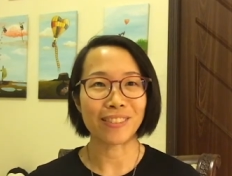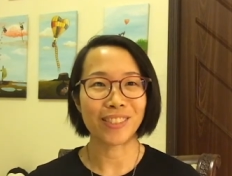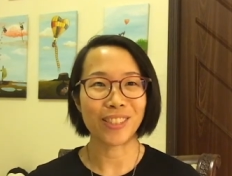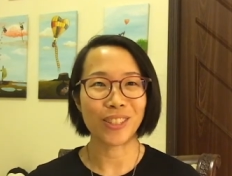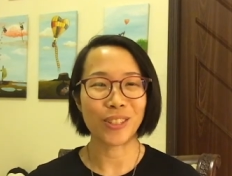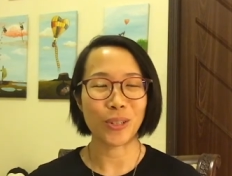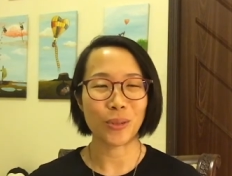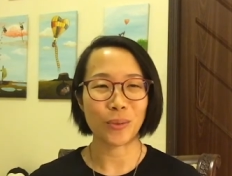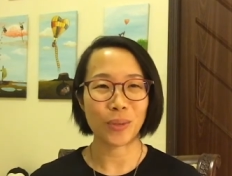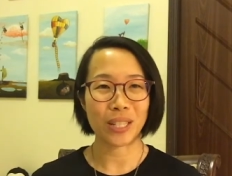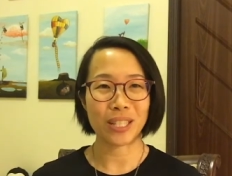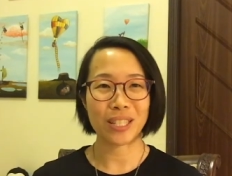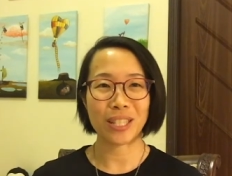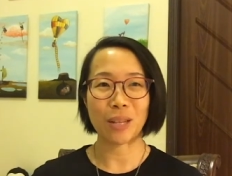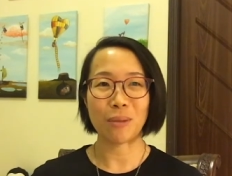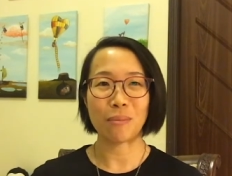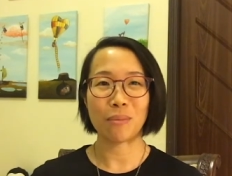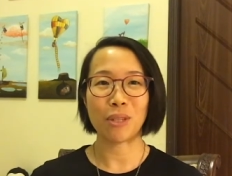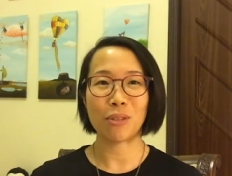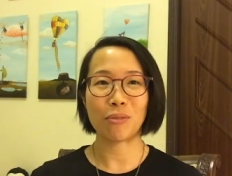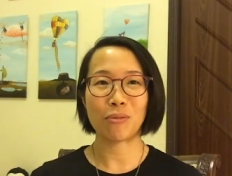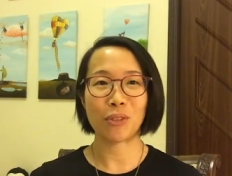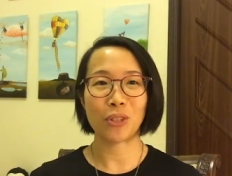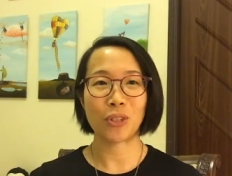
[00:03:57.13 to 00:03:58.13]
You know, what does that
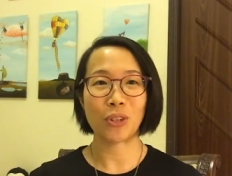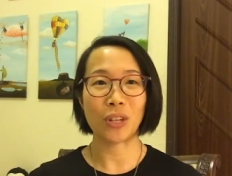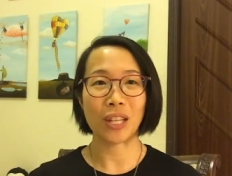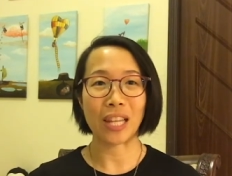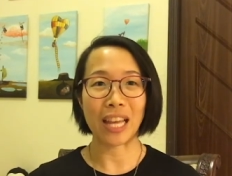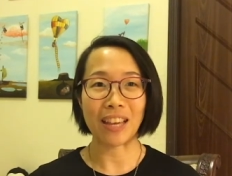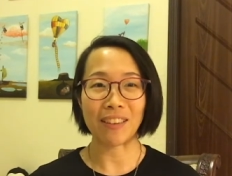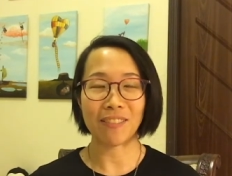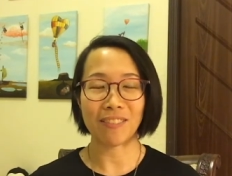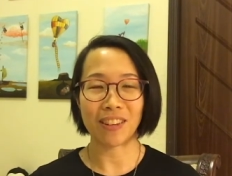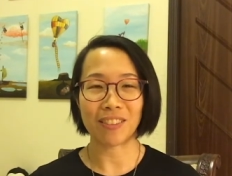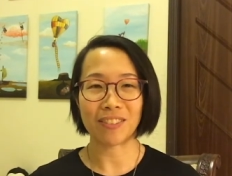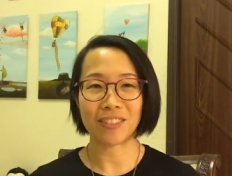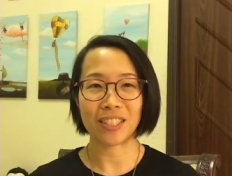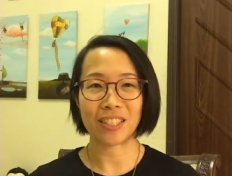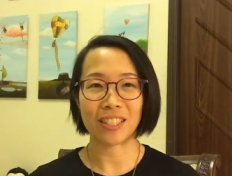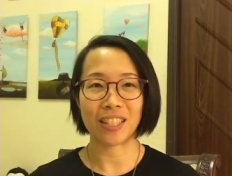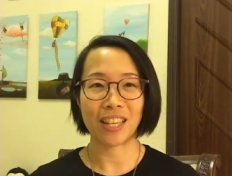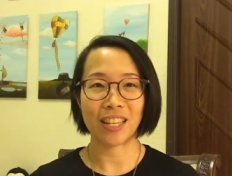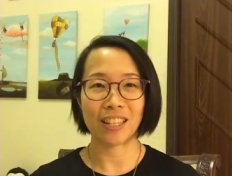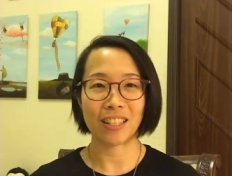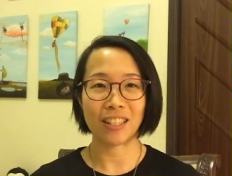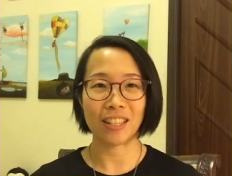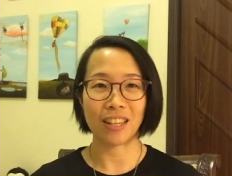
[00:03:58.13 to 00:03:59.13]
mean for your life after
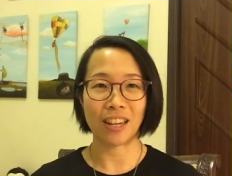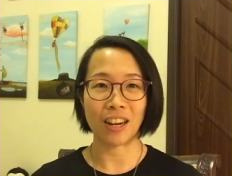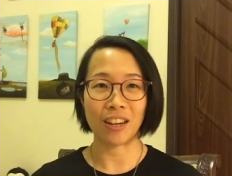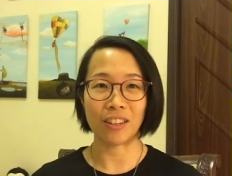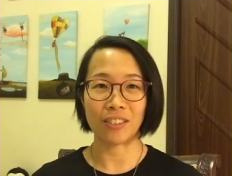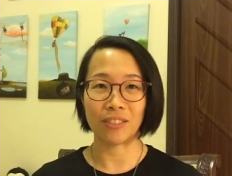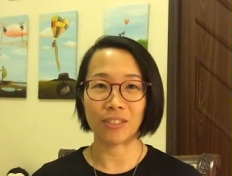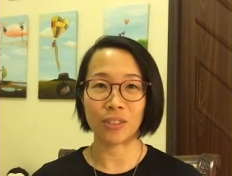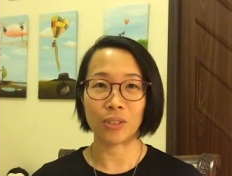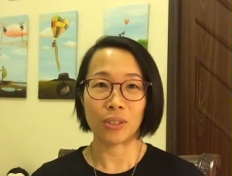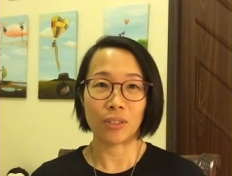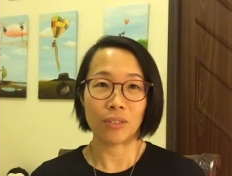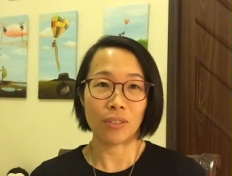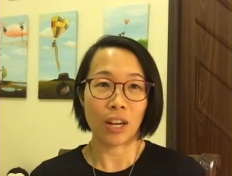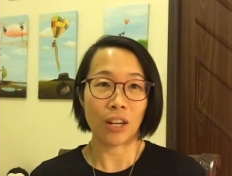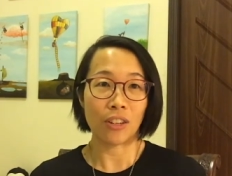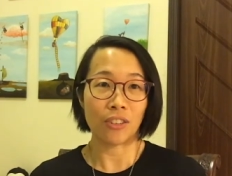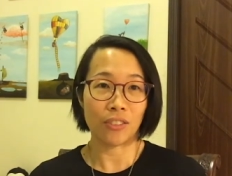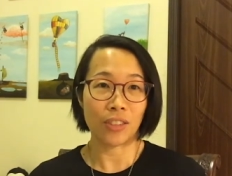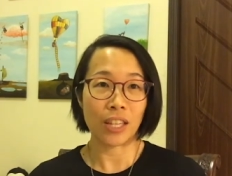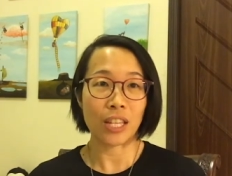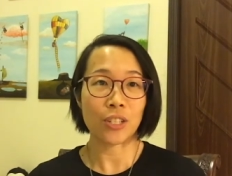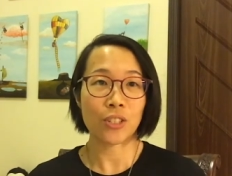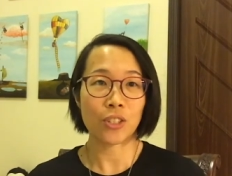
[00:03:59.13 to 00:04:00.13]
that? Eh, are are
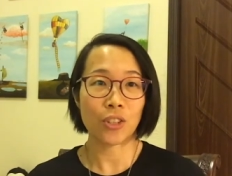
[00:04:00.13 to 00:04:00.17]
things